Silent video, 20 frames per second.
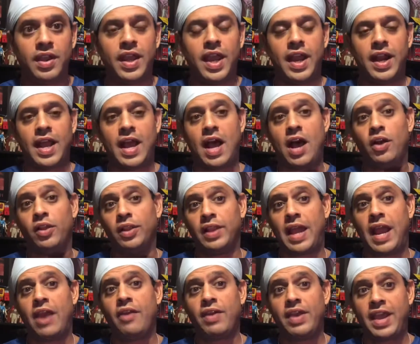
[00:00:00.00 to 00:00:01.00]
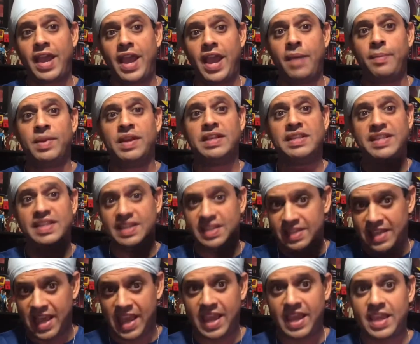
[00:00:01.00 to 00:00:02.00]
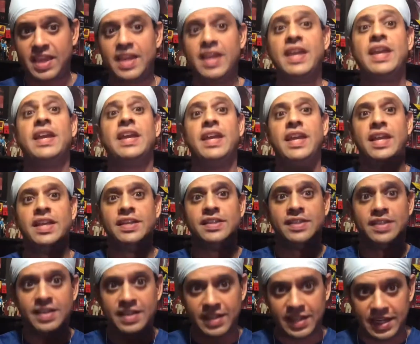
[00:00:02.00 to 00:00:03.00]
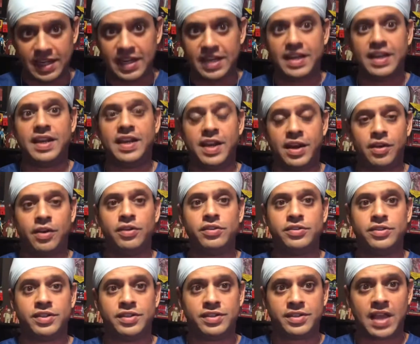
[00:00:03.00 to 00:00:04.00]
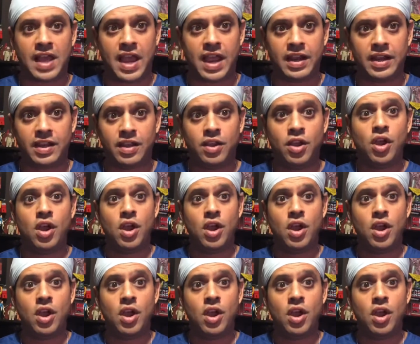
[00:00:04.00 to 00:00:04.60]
and how Larry Hama today is needed in our society.